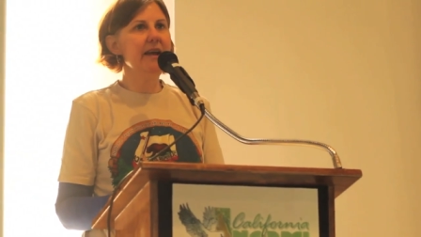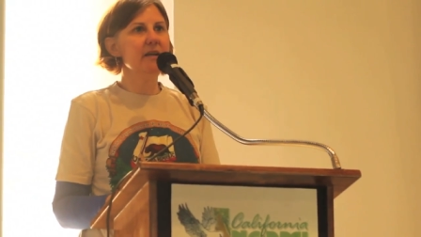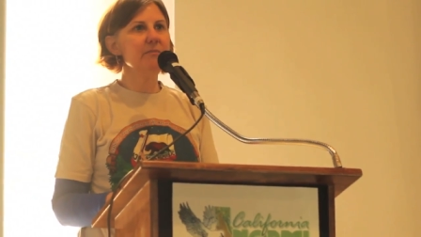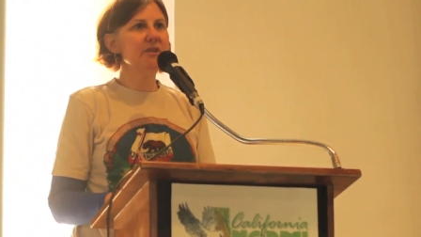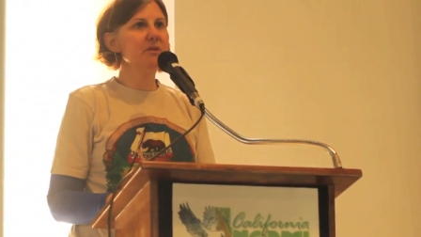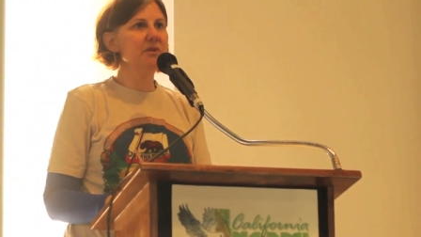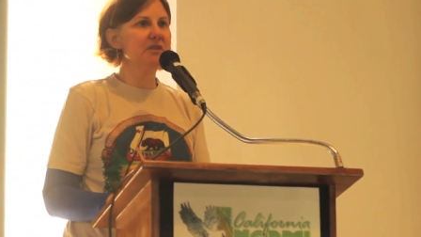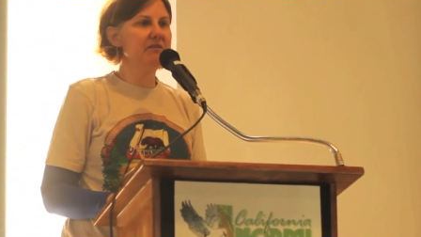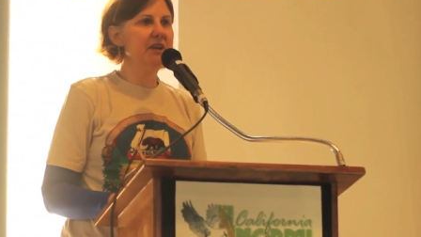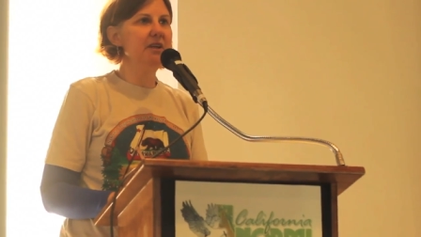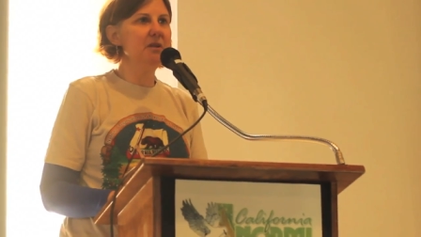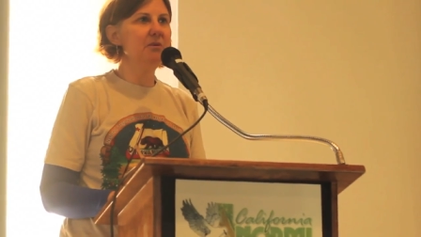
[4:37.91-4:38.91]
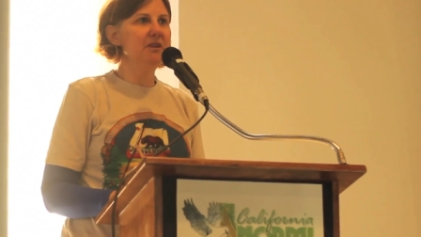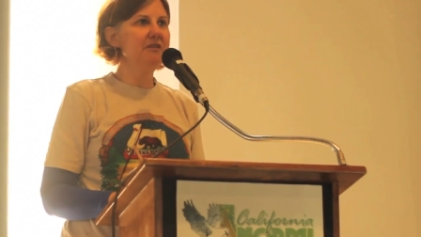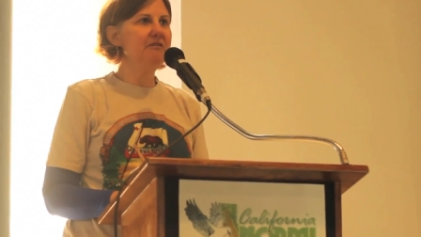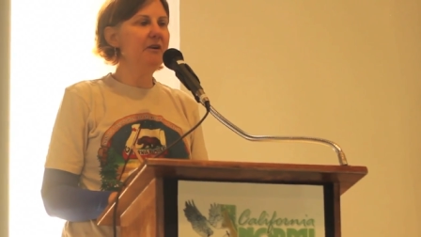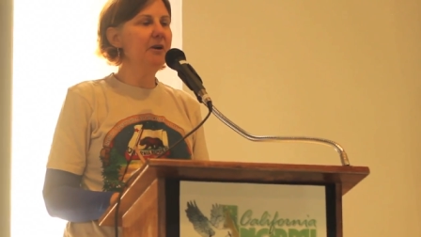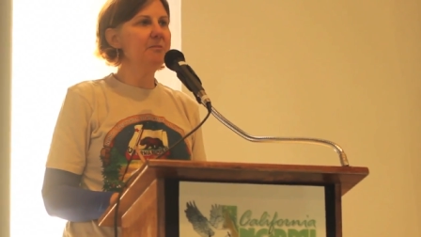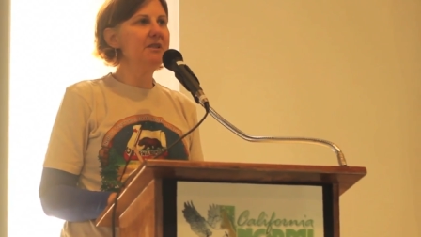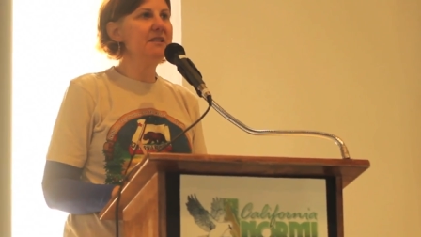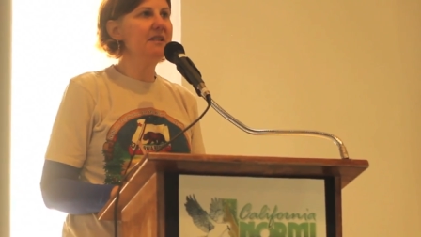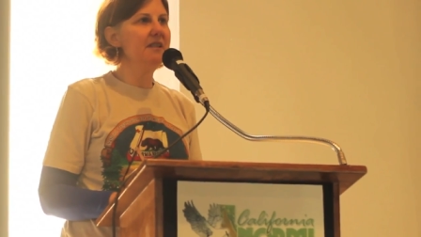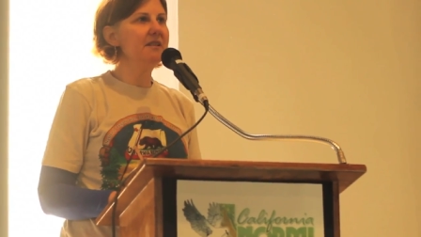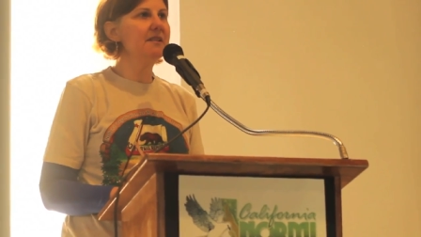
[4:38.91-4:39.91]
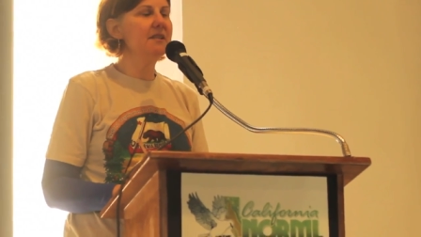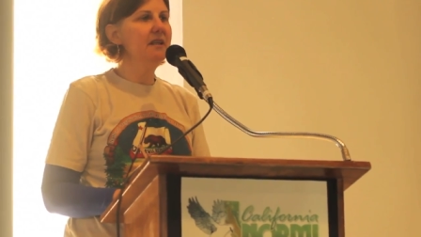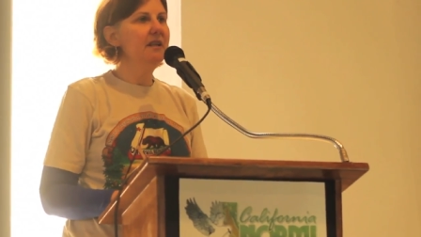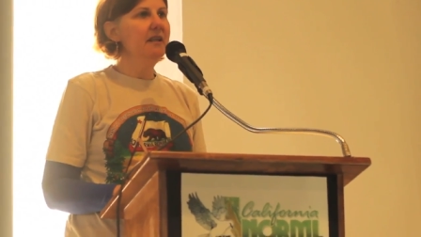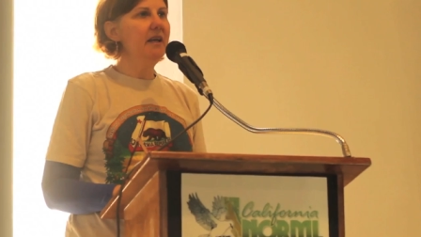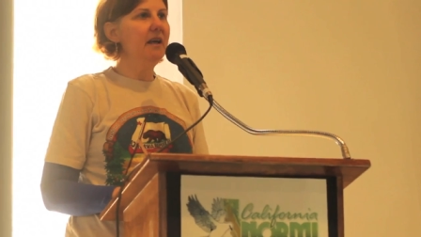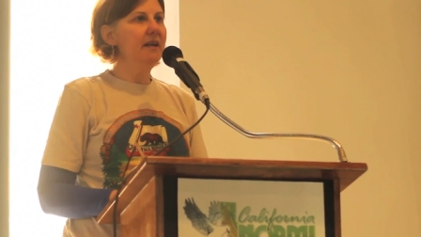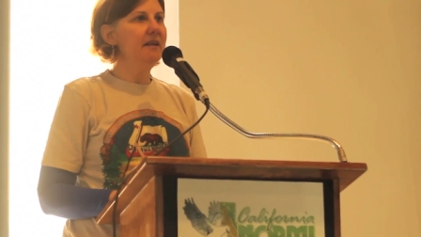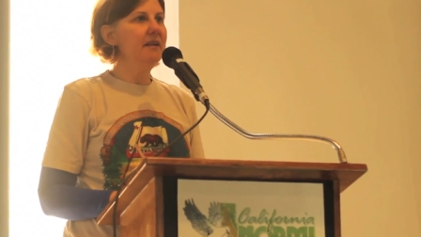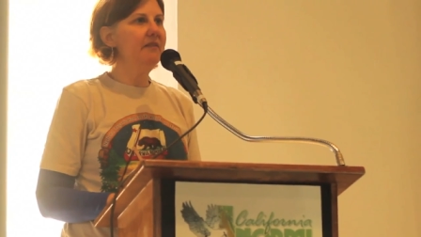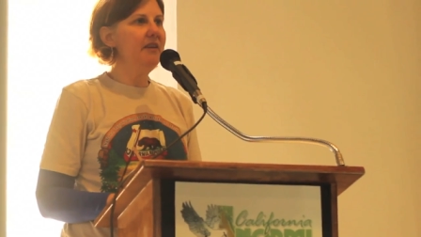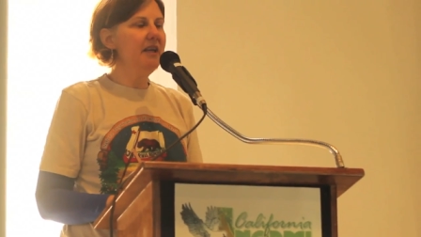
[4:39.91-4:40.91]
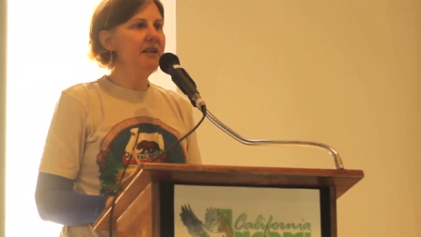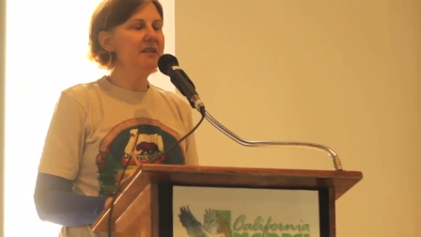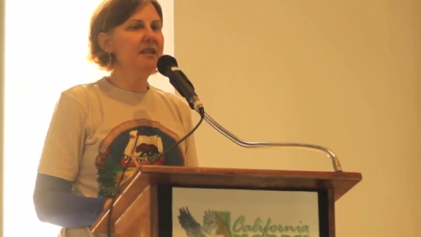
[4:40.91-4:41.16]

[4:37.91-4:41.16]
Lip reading: cannabis was available in pharmacies in the